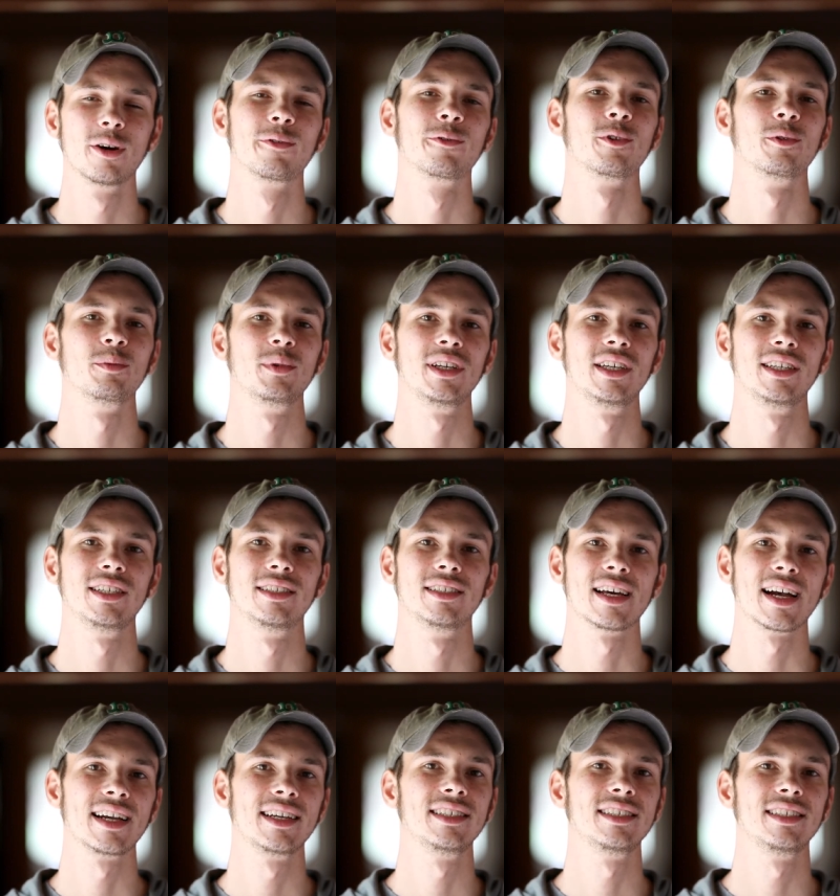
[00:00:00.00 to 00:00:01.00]
enough for me
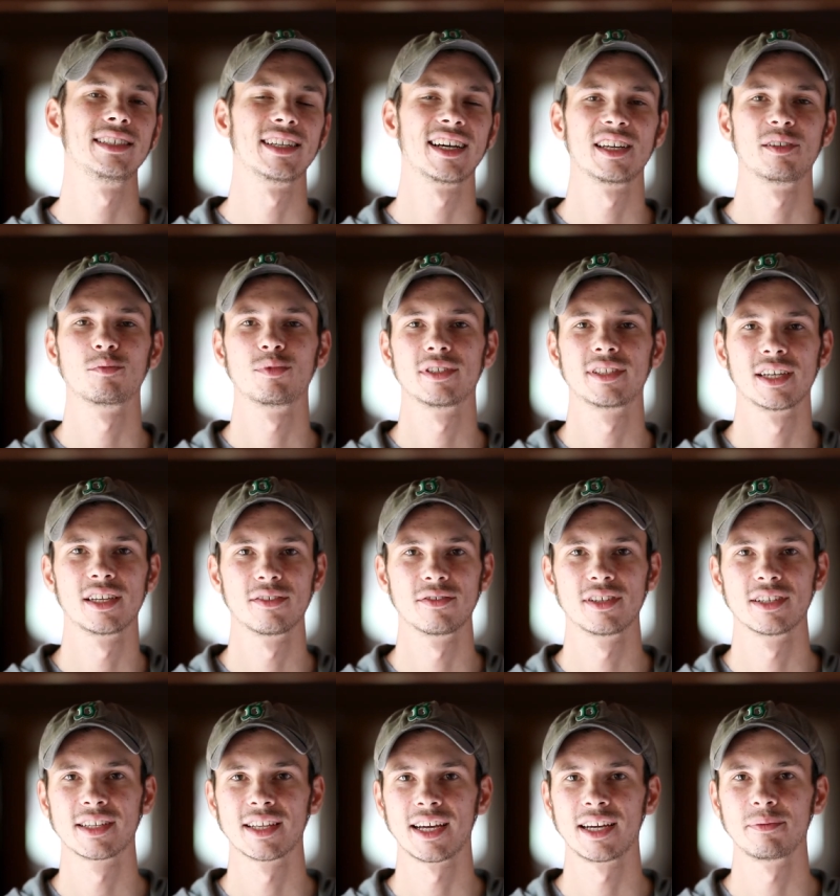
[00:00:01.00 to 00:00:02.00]
99%
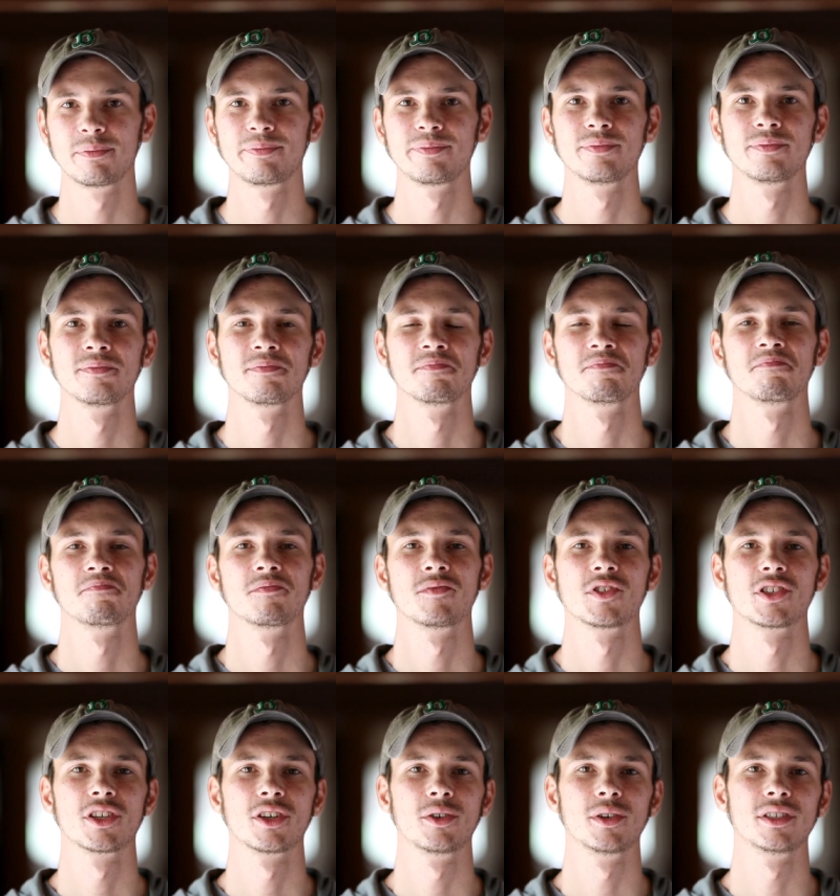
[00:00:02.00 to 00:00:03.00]
of the time,
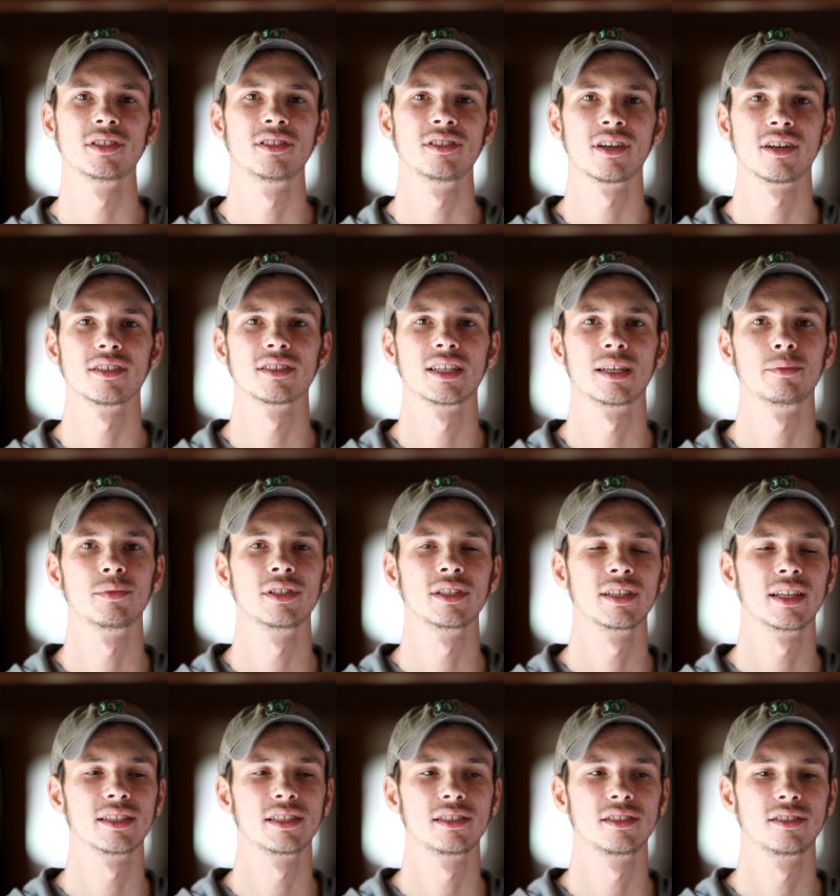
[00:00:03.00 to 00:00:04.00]
so it's not
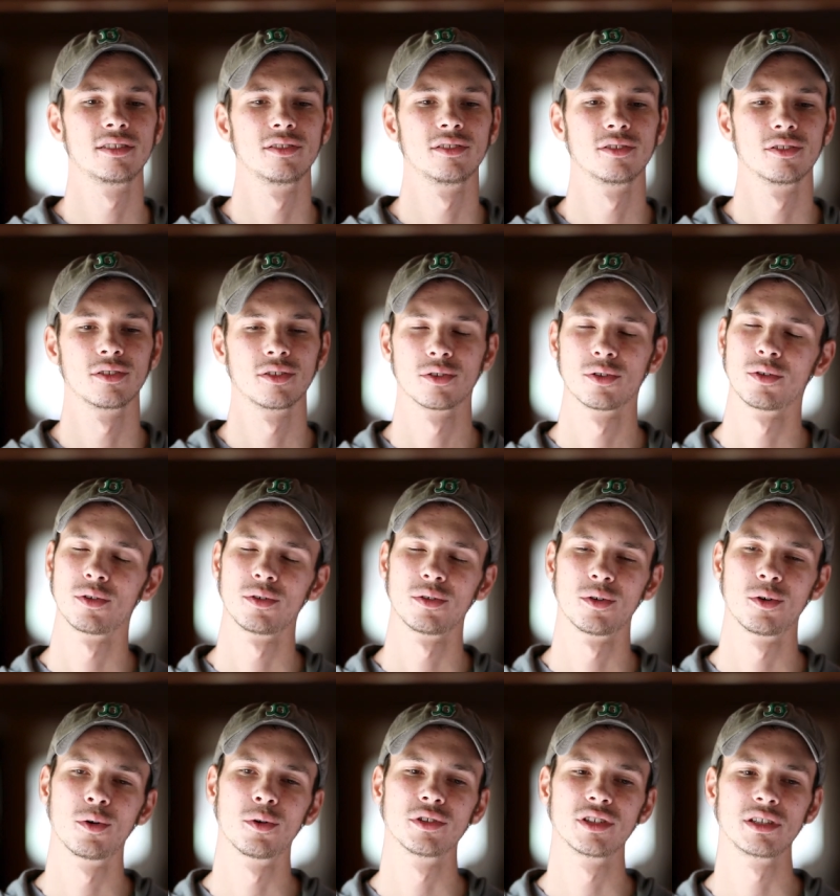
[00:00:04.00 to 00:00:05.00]
something that's
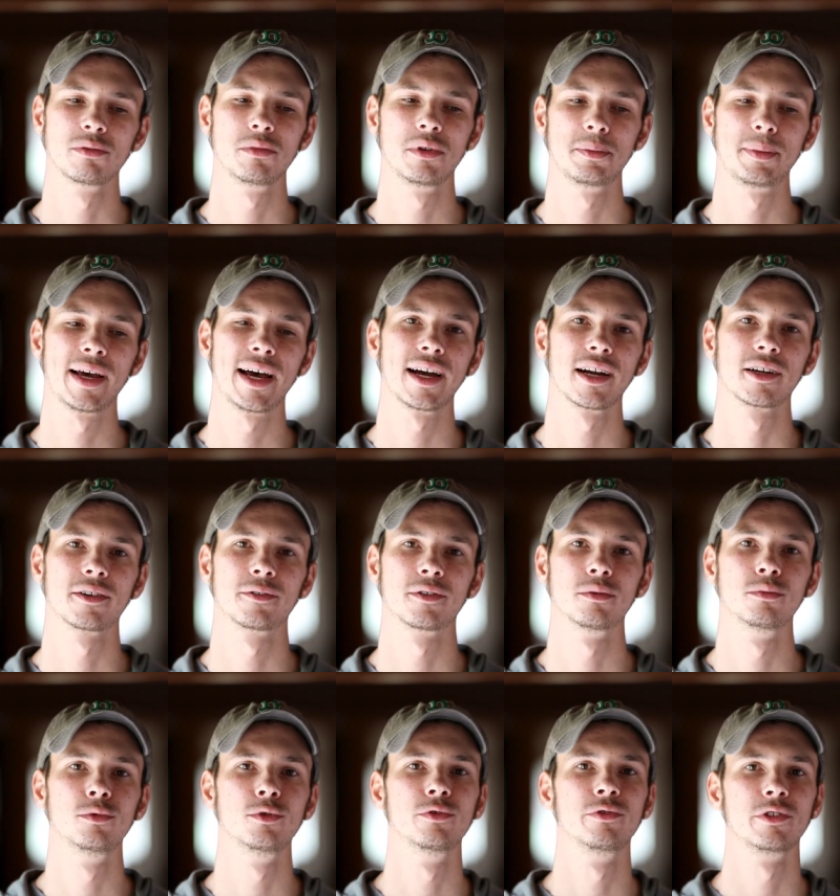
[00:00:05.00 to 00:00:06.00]
holding me back
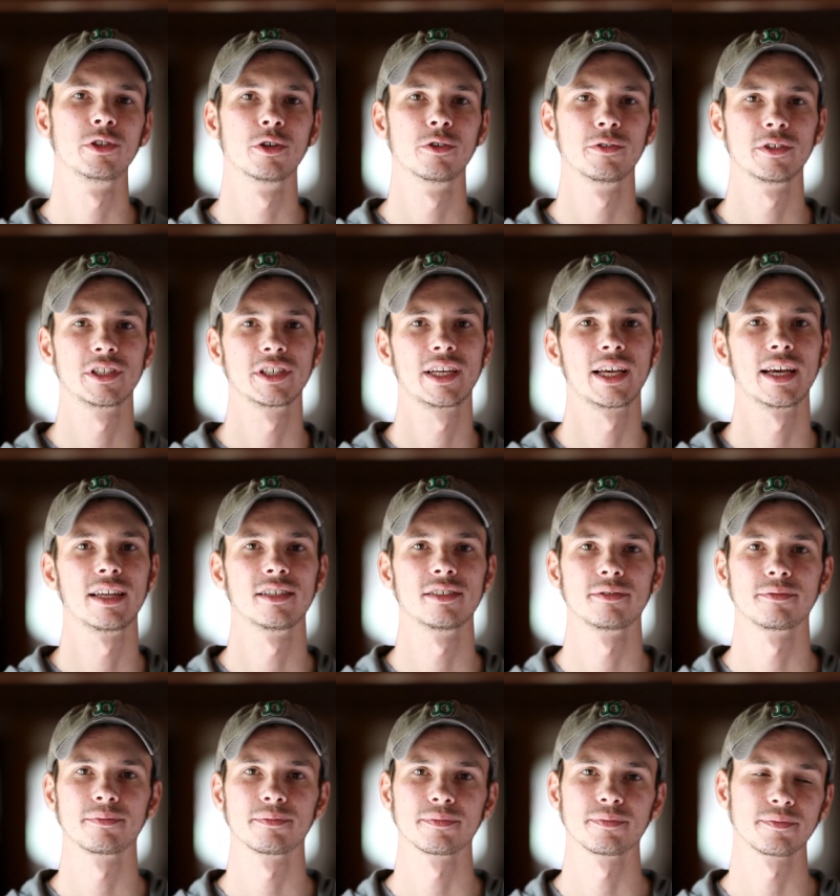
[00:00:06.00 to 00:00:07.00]
from moving over to
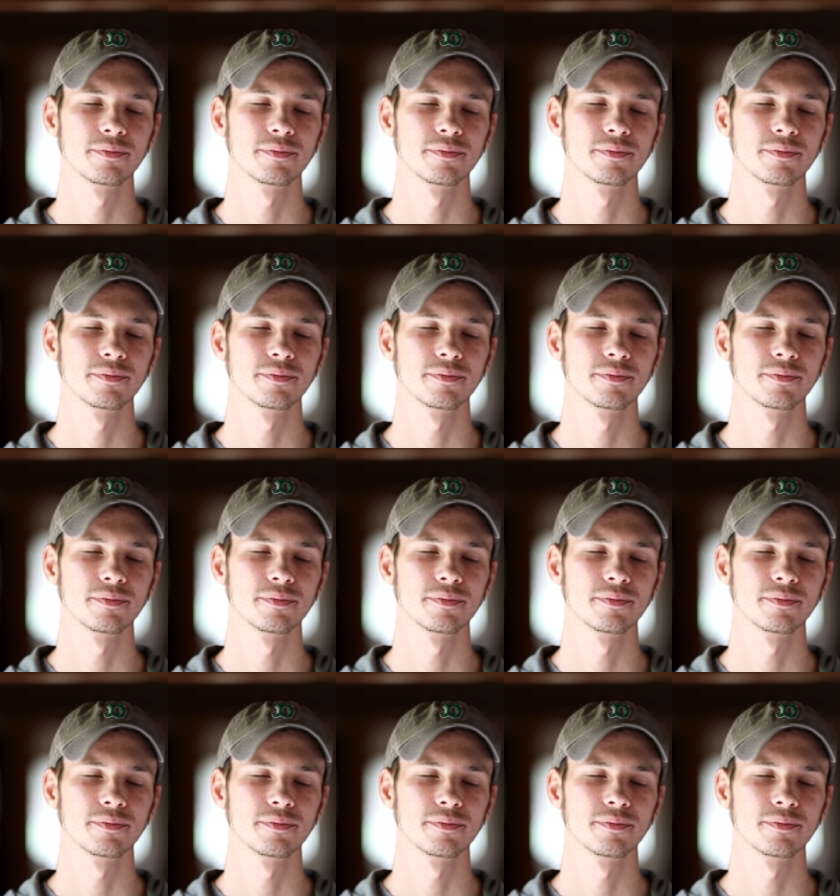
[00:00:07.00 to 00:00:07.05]
Canon.